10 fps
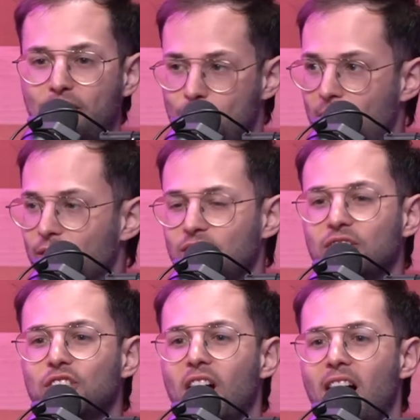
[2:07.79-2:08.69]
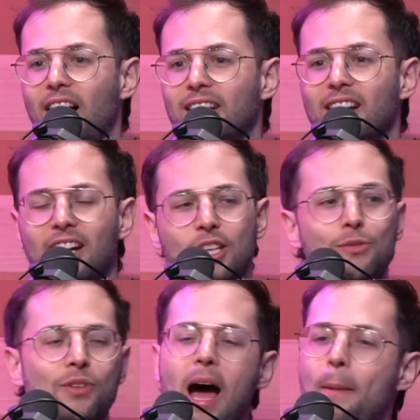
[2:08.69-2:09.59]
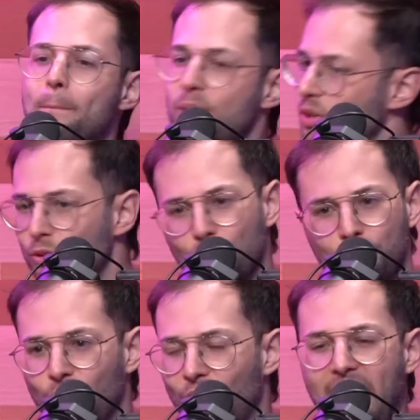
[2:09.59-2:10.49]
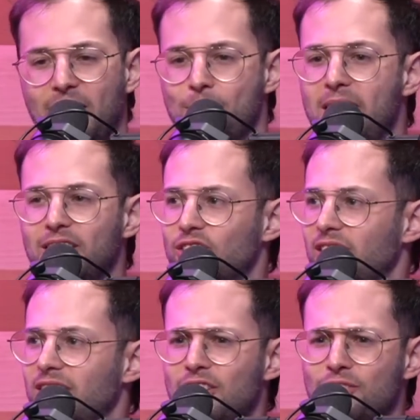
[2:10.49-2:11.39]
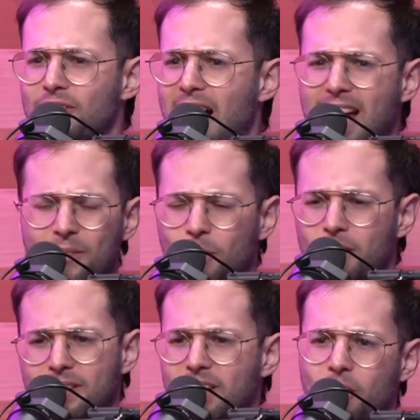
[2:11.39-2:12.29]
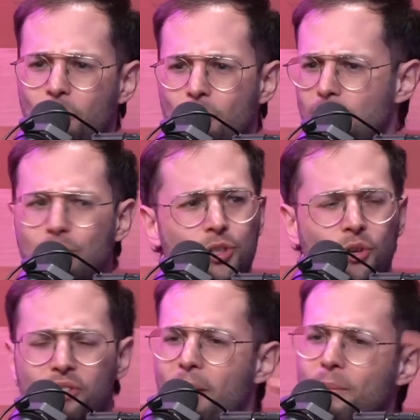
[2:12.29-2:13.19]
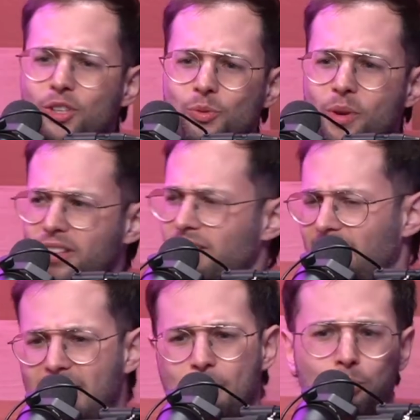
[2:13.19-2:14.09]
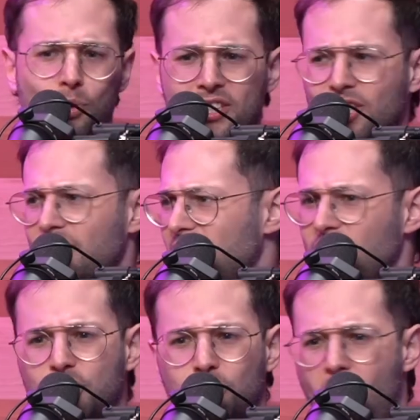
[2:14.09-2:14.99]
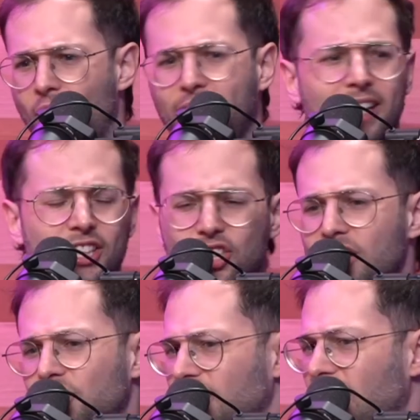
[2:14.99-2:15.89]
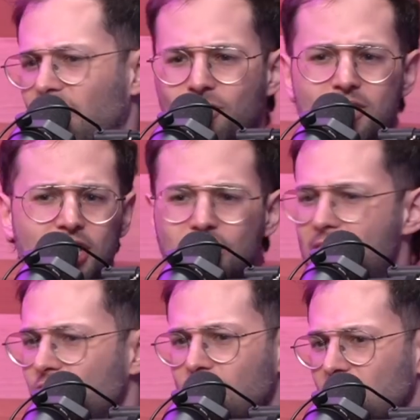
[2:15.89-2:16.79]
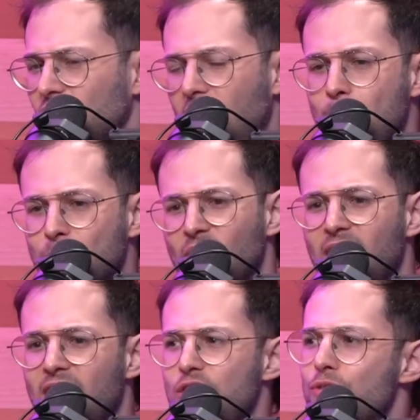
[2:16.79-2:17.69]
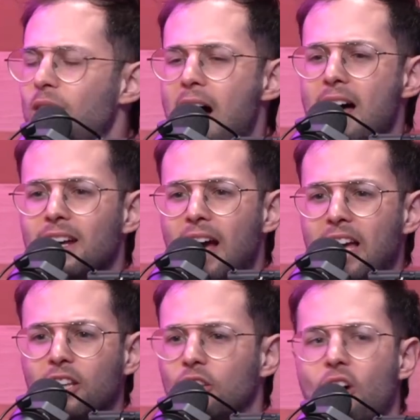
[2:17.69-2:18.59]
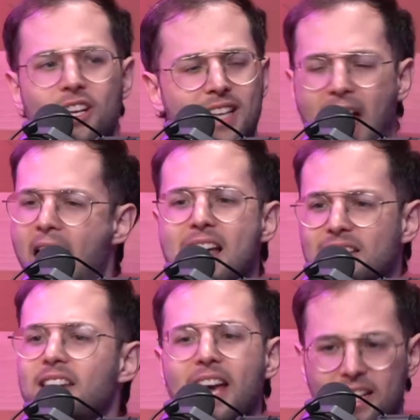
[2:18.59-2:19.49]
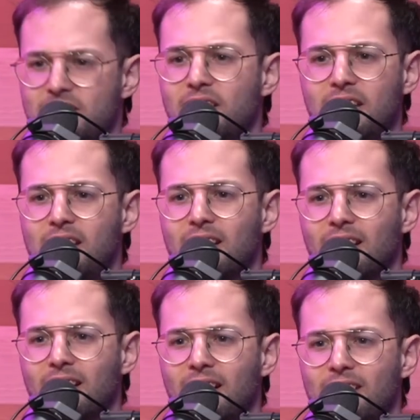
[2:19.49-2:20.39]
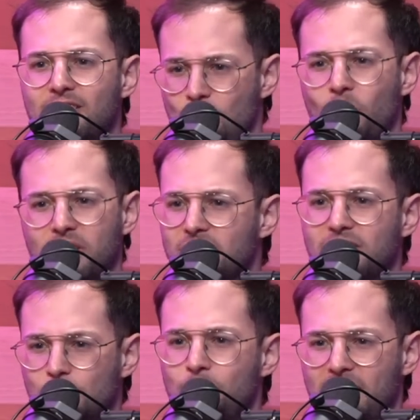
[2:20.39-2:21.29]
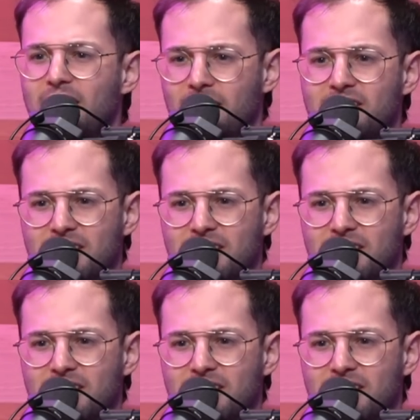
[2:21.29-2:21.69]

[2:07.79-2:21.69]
from Elton John. You've got beautiful animation. You've got musical numbers with impressionistic drawing and changing colors and changing shapes. You've got a lost Aztec city. Do you want to should we get into the